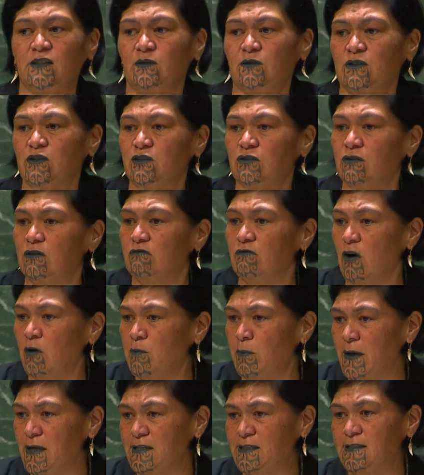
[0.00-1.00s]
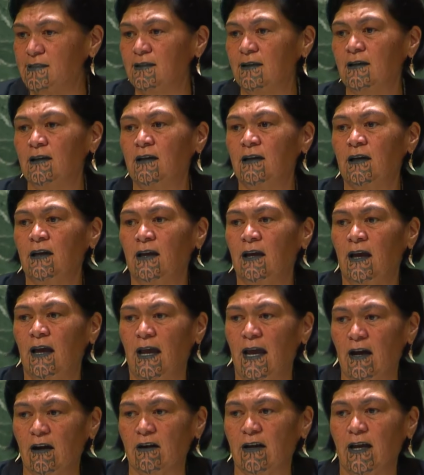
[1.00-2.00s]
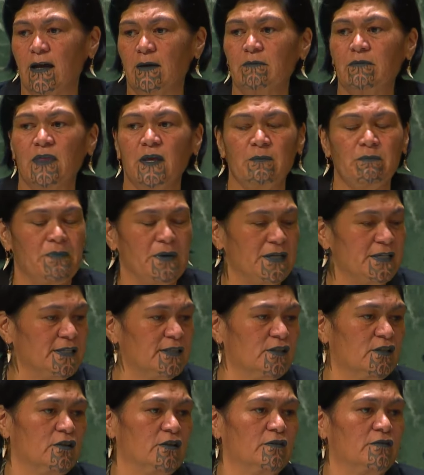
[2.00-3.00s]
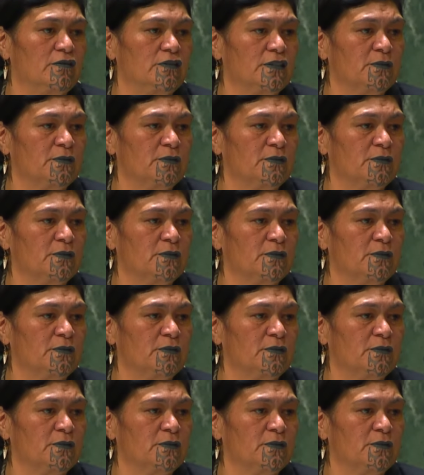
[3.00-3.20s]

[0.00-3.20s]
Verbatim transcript: to ensure a robust outcome that best serves